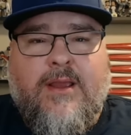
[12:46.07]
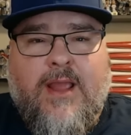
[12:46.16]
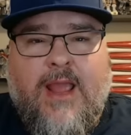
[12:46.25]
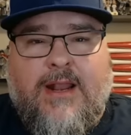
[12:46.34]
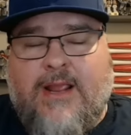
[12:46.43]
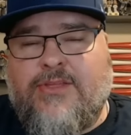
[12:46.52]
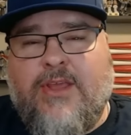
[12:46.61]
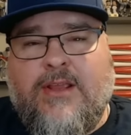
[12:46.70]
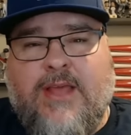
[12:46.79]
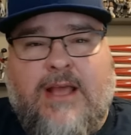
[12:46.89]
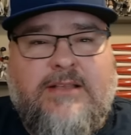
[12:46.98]
And I
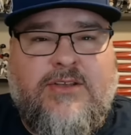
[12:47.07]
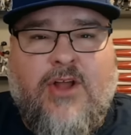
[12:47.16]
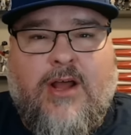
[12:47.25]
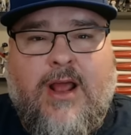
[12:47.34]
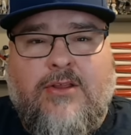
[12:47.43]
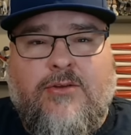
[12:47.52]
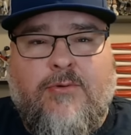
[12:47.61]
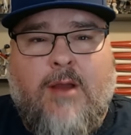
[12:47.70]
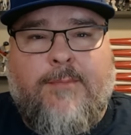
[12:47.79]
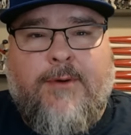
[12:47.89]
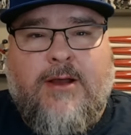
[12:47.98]
think that's not out of the
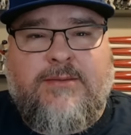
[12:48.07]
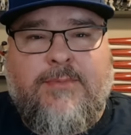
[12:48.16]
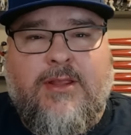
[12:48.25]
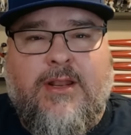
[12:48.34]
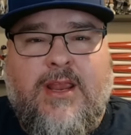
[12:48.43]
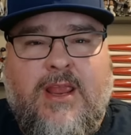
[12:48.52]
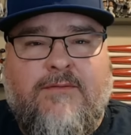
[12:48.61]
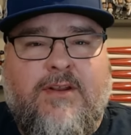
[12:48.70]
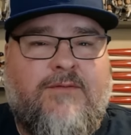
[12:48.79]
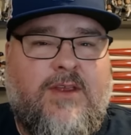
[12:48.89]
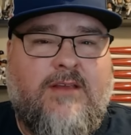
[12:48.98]
realm of possibility.
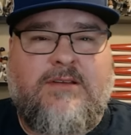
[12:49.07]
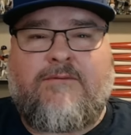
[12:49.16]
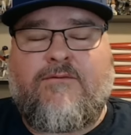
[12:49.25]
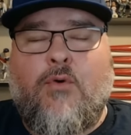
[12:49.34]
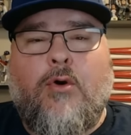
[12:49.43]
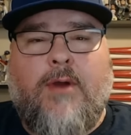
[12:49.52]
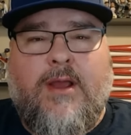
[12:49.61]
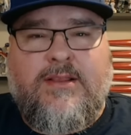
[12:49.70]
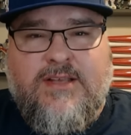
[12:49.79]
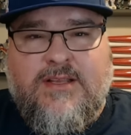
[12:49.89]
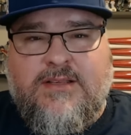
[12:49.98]
Even if he gives up 4
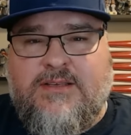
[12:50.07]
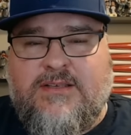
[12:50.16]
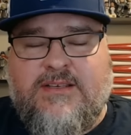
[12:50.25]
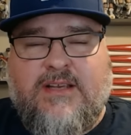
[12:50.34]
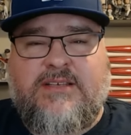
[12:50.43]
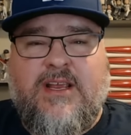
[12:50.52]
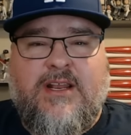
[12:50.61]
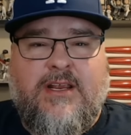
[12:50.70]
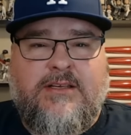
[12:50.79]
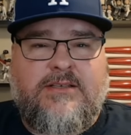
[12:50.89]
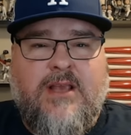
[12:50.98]
runs in 6
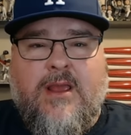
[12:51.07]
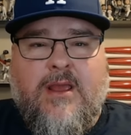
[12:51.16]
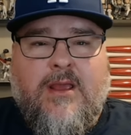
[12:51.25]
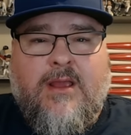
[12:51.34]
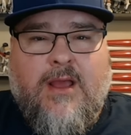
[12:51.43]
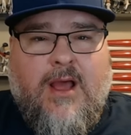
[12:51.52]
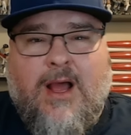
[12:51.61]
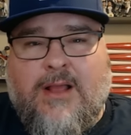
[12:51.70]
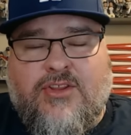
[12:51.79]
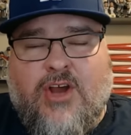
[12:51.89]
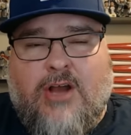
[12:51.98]
innings,
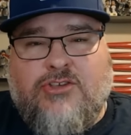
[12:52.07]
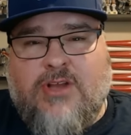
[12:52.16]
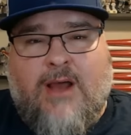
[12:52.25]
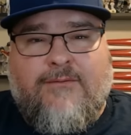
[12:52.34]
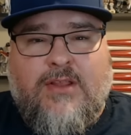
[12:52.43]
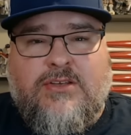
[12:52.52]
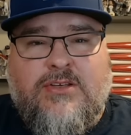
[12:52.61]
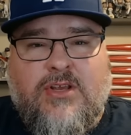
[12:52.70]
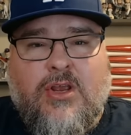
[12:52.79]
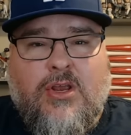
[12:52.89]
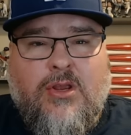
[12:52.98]
Dodgers
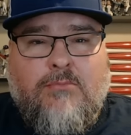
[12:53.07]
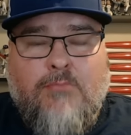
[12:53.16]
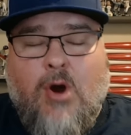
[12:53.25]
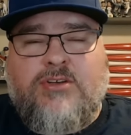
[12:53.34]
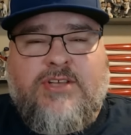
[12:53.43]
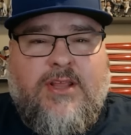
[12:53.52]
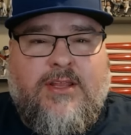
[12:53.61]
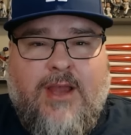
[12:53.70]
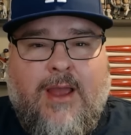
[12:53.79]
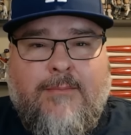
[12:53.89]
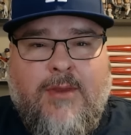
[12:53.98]
offense most of the
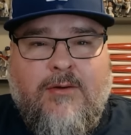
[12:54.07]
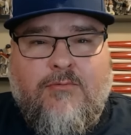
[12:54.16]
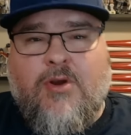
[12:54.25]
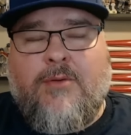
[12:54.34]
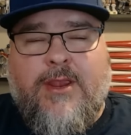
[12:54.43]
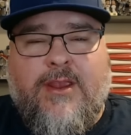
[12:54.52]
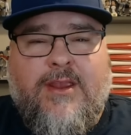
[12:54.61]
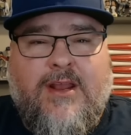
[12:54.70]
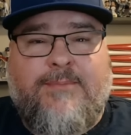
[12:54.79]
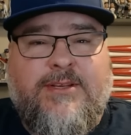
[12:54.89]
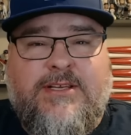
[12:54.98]
time will be
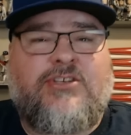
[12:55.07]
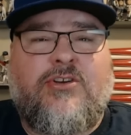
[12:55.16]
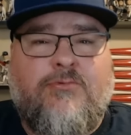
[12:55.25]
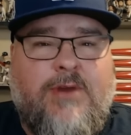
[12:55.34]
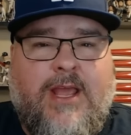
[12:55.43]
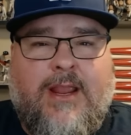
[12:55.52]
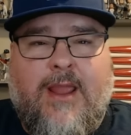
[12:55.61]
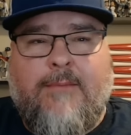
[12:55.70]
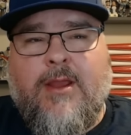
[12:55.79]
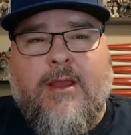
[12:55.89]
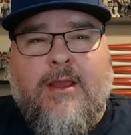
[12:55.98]
in a position to win that
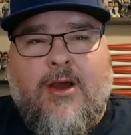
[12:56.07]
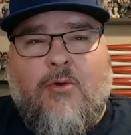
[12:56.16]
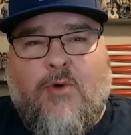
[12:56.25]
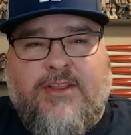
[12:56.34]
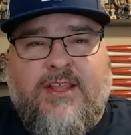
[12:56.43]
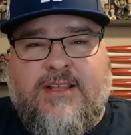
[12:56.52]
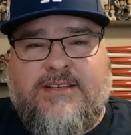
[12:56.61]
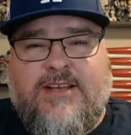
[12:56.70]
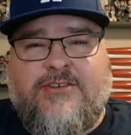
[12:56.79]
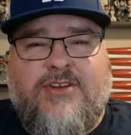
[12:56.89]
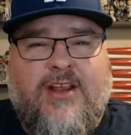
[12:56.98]
game. One thing that's
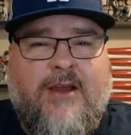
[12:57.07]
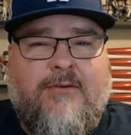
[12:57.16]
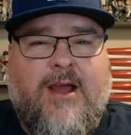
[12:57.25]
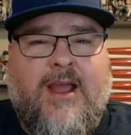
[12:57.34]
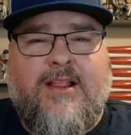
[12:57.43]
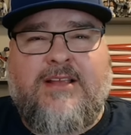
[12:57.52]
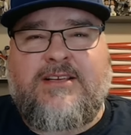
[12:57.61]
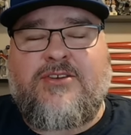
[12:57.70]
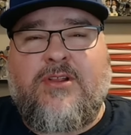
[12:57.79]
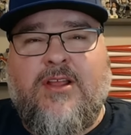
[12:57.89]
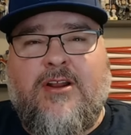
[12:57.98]
interesting, I
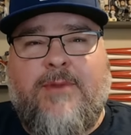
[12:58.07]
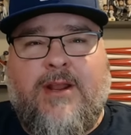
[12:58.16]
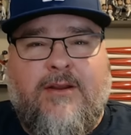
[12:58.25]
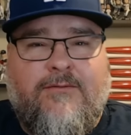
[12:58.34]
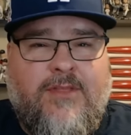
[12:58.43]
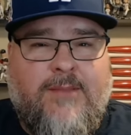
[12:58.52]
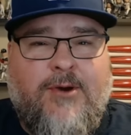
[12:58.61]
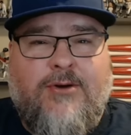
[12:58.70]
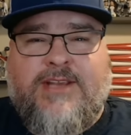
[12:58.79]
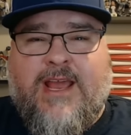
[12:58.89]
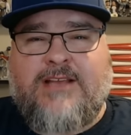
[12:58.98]
listened to a little bit of the
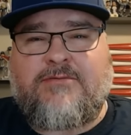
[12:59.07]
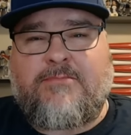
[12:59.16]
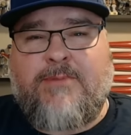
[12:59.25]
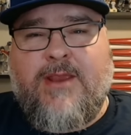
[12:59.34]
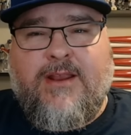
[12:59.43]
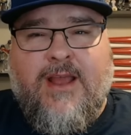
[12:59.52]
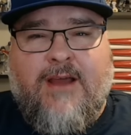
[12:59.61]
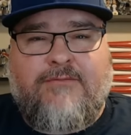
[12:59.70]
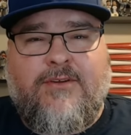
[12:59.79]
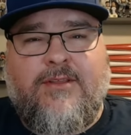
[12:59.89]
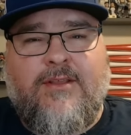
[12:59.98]
postcast with Pete
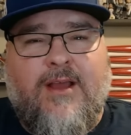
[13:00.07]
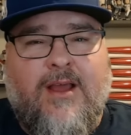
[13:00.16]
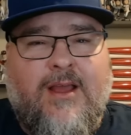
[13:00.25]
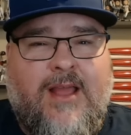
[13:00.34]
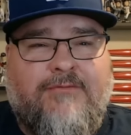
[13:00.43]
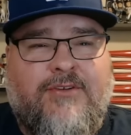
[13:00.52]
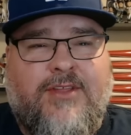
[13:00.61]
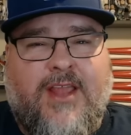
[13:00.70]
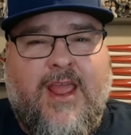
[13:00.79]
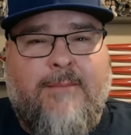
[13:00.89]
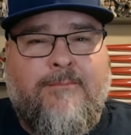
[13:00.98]
after the
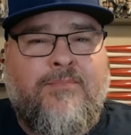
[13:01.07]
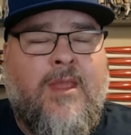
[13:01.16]
game,